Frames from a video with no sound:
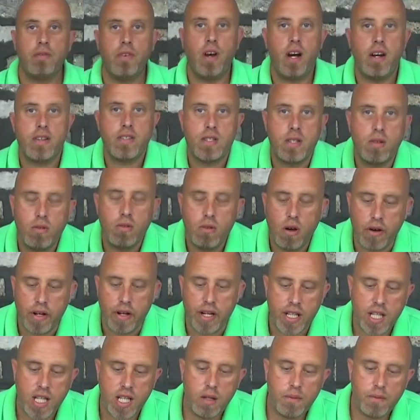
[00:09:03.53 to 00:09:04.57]
far too long,
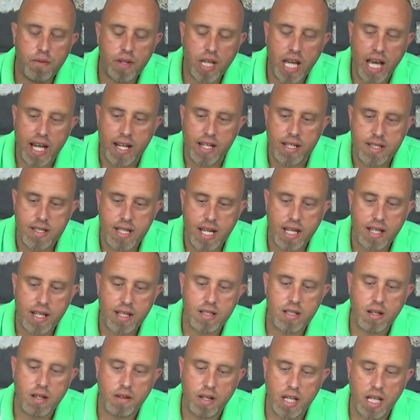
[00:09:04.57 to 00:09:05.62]
and I keep forgetting to
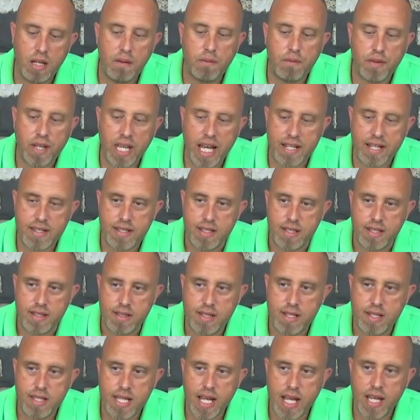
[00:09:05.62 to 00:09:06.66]

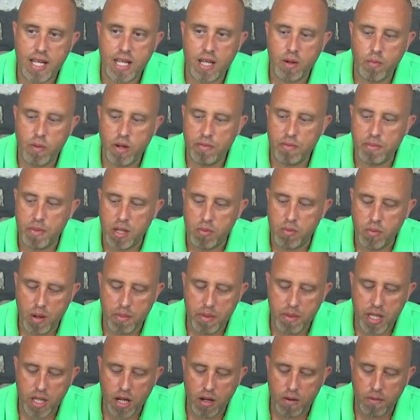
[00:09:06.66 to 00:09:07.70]
take it with me when
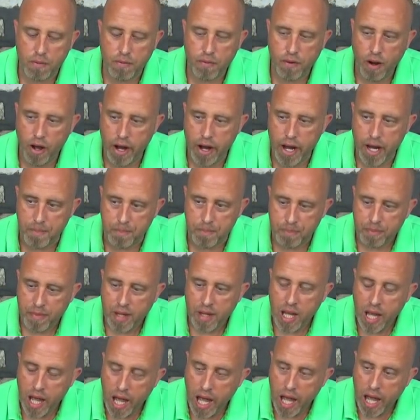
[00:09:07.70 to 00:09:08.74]
we go flying.
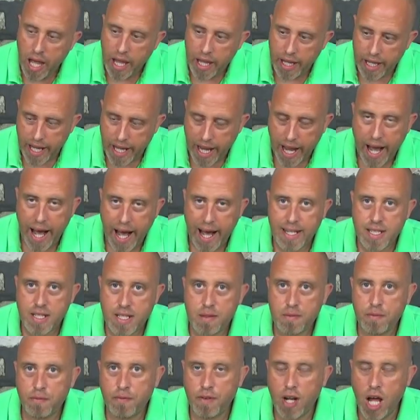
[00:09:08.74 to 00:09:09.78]
It
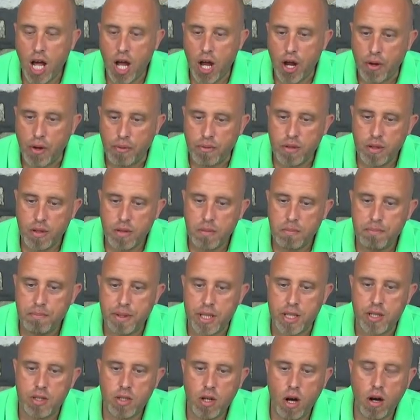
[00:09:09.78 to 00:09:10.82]
has flown,
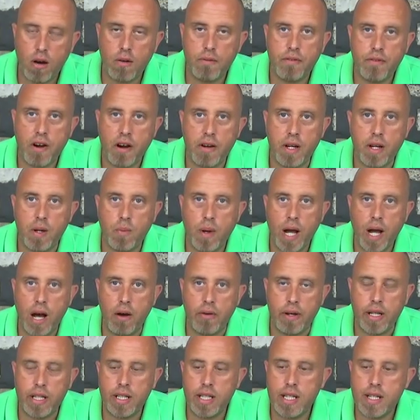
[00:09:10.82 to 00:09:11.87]
but not very
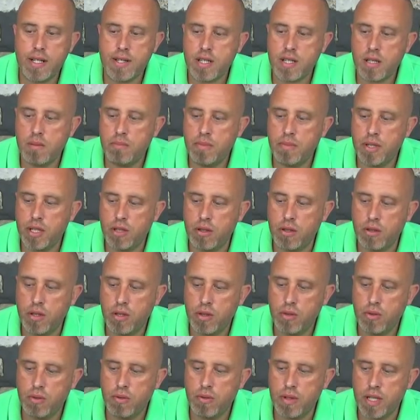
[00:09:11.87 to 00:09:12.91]
well. It needs somebody
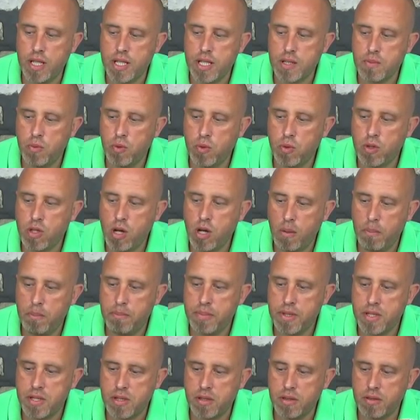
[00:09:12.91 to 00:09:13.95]
who is more
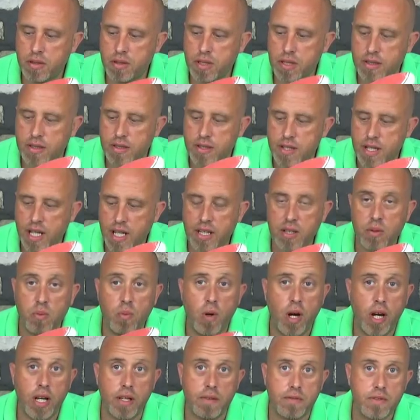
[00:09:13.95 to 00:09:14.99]
competent than, say, the
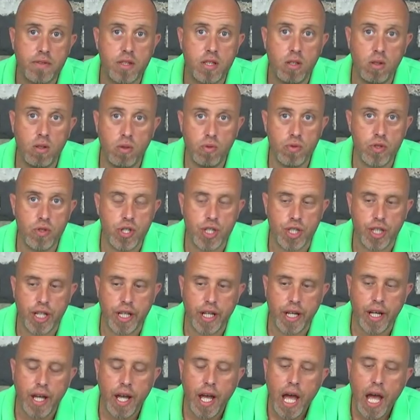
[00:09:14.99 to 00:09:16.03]
wife to launch
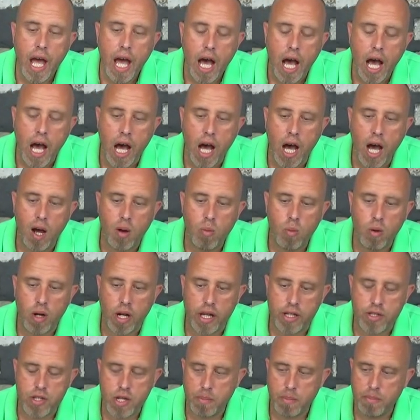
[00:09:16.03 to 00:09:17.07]
it while
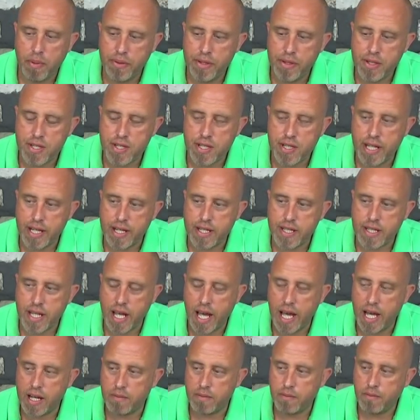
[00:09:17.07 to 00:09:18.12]
I jump on the sticks
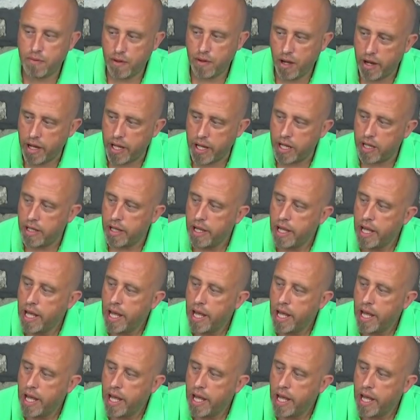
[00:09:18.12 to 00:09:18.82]
and fly it.